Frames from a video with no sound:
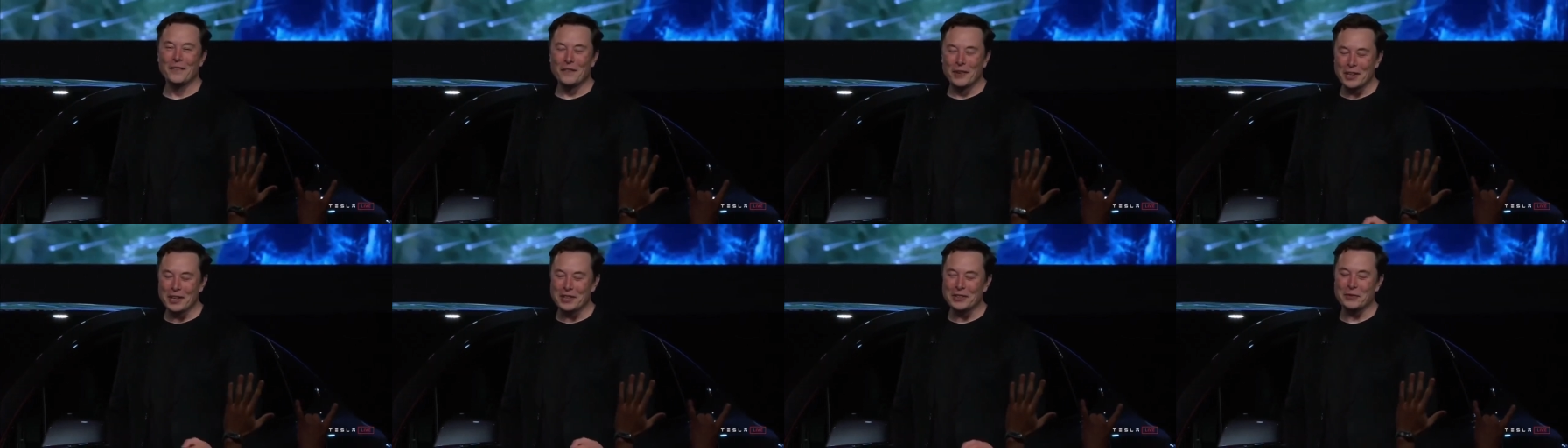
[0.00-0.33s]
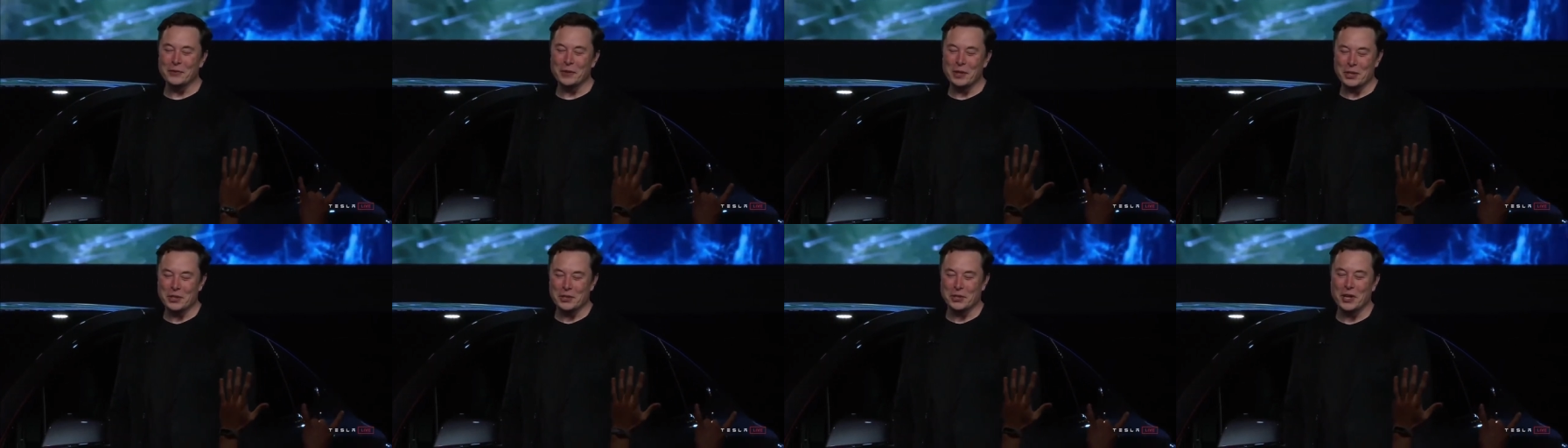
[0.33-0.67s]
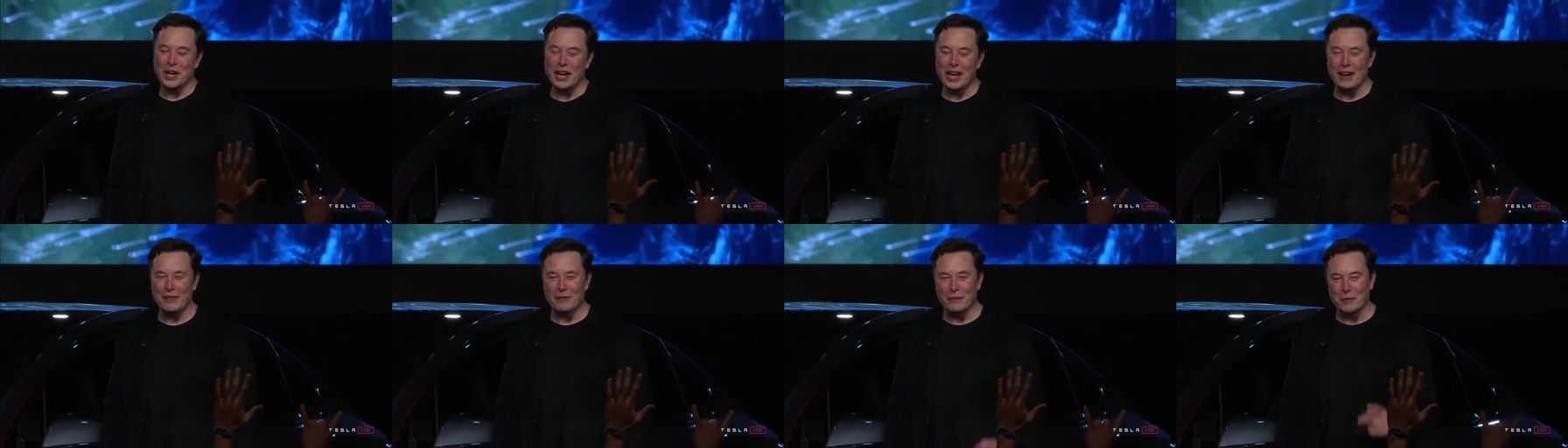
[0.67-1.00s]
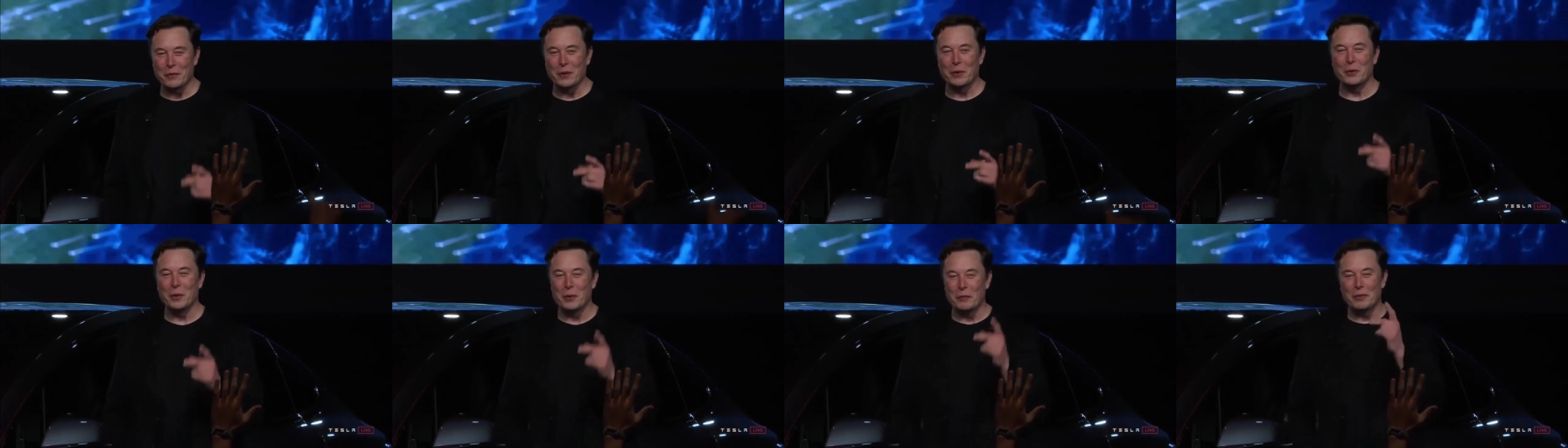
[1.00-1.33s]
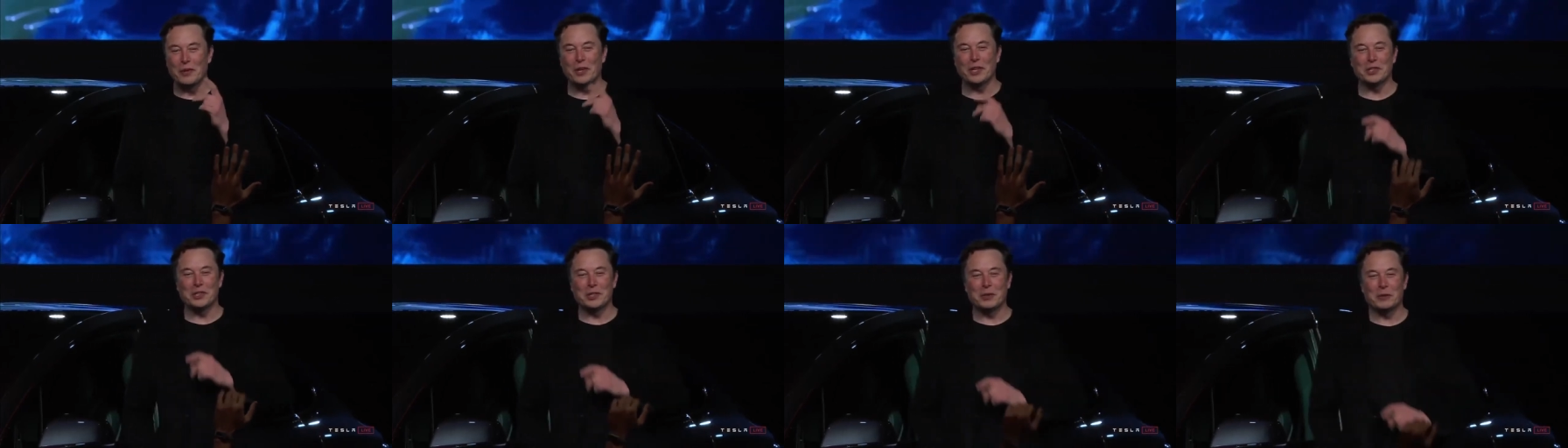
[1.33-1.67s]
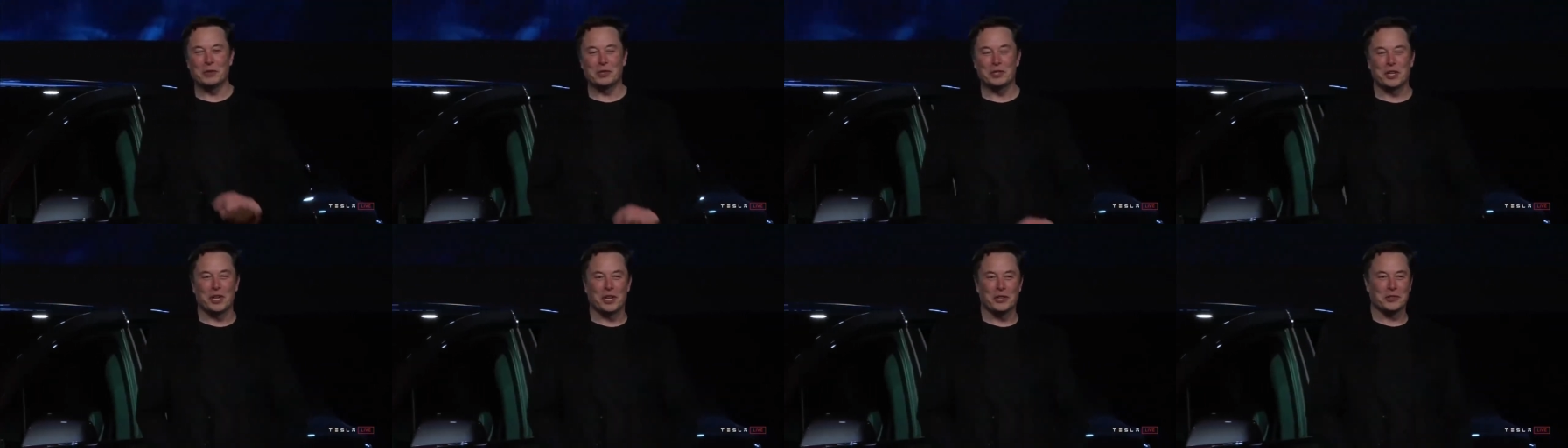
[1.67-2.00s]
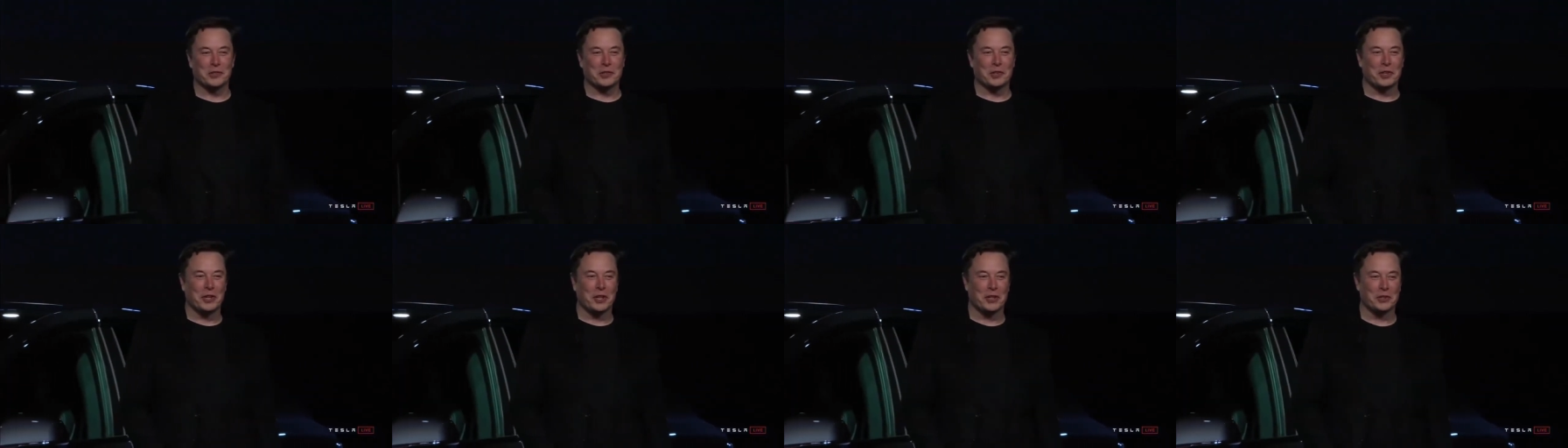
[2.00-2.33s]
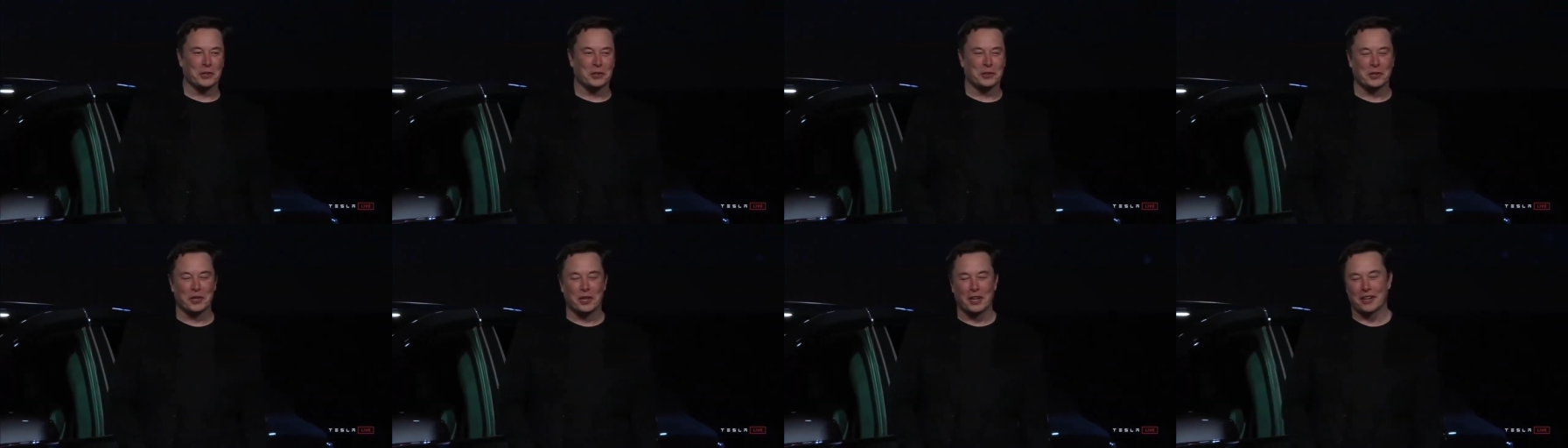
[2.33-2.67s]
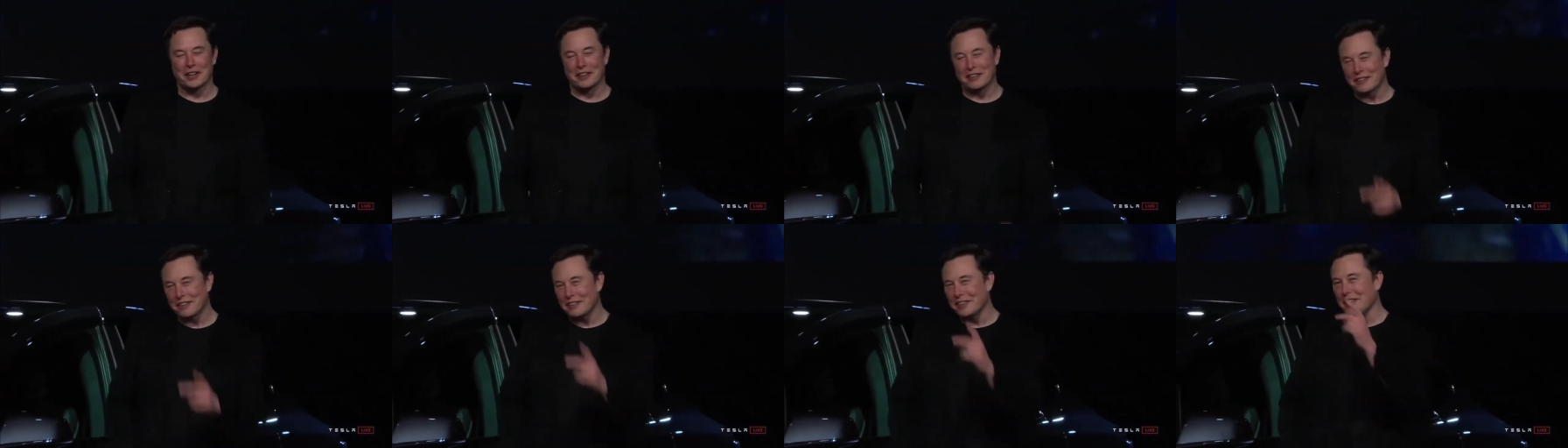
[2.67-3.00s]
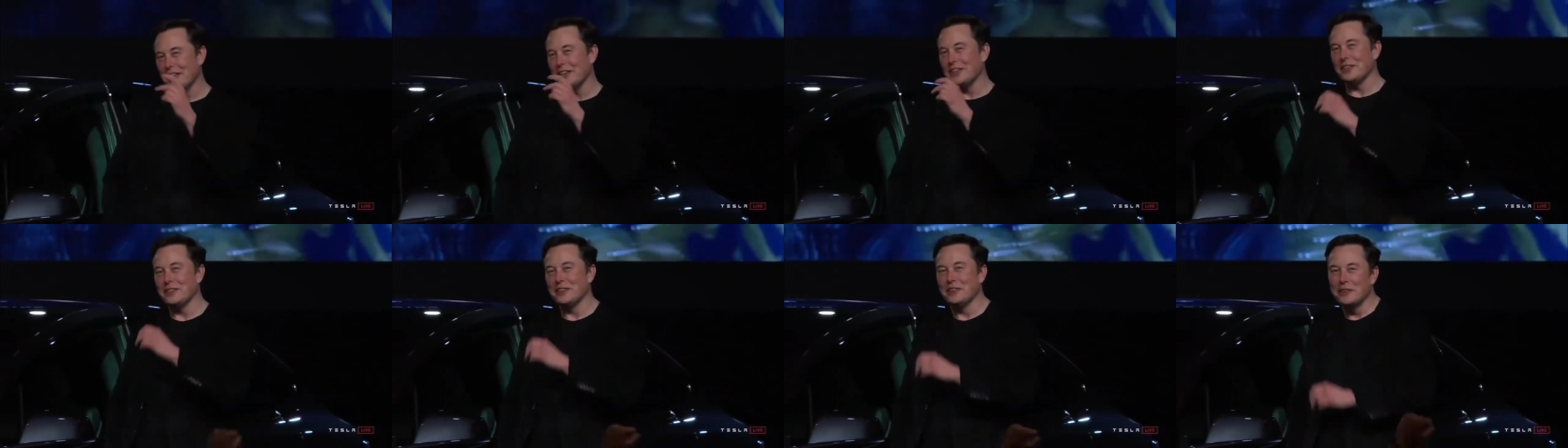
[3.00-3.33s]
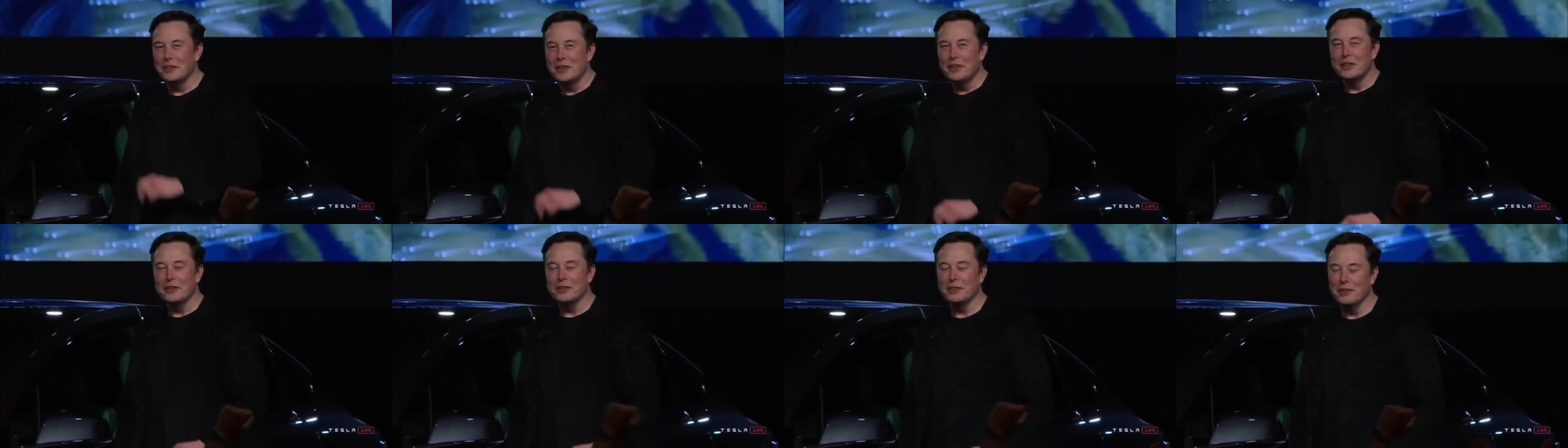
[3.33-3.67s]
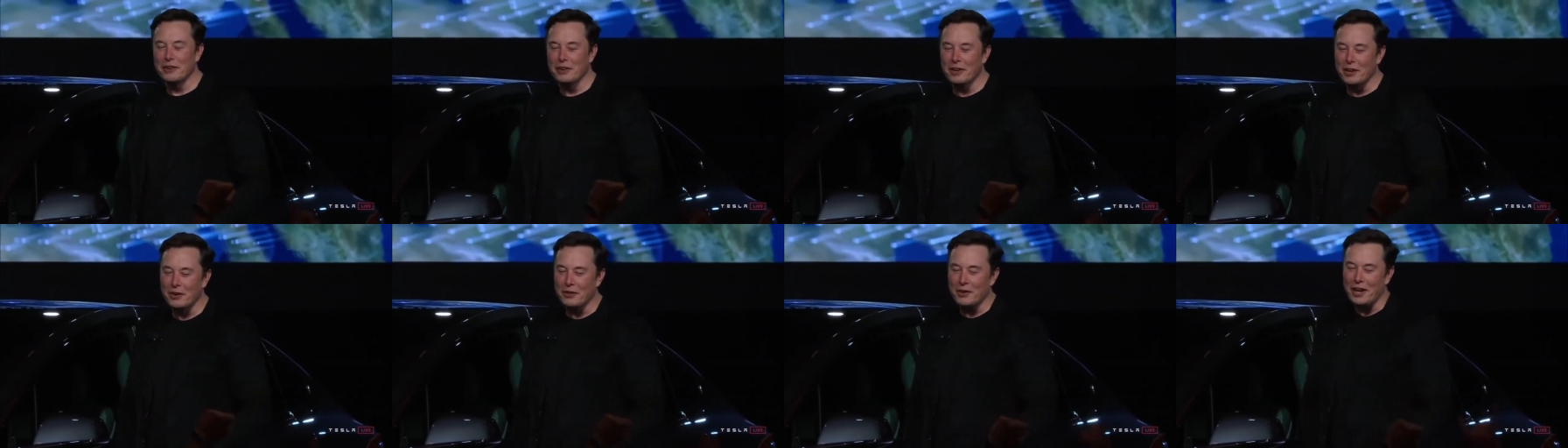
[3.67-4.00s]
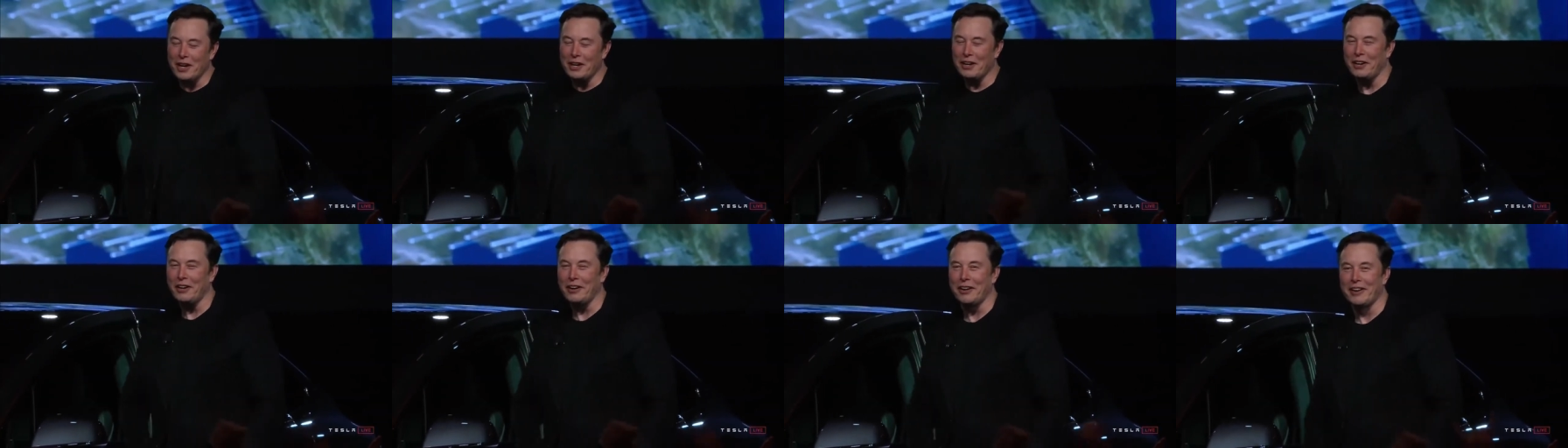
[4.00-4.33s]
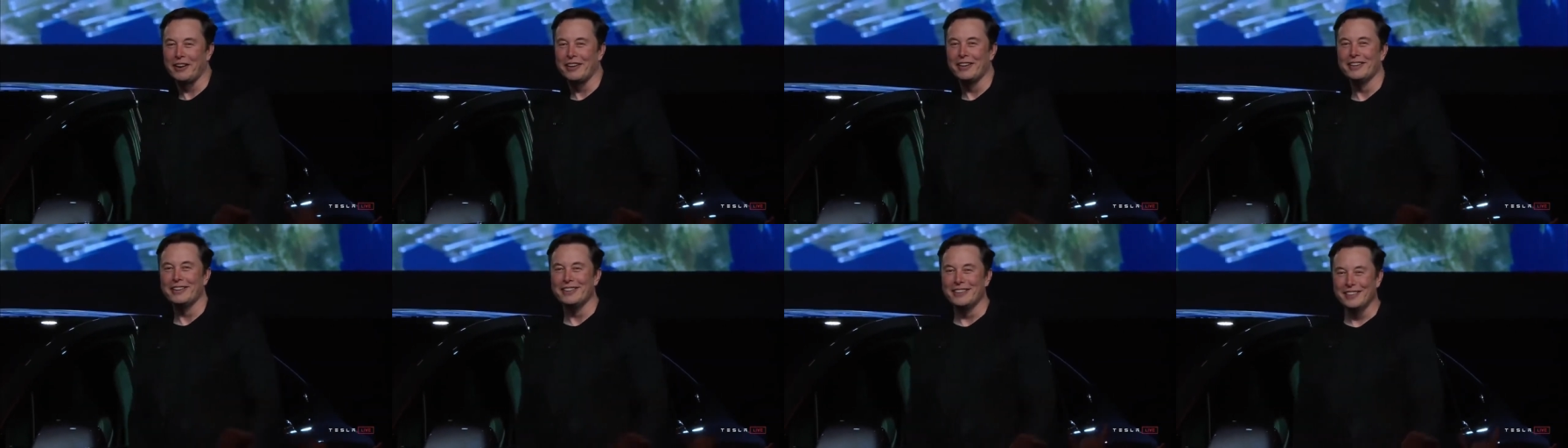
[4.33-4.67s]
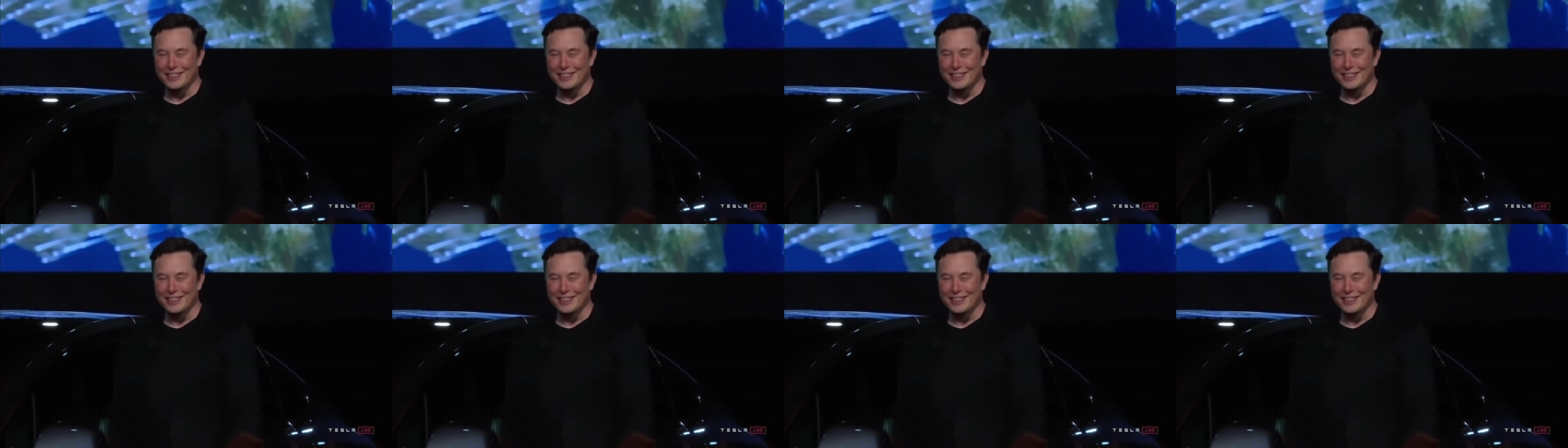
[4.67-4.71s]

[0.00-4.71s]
we, we should have, we will build superchargers in Kazakhstan. There you, you heard it right here.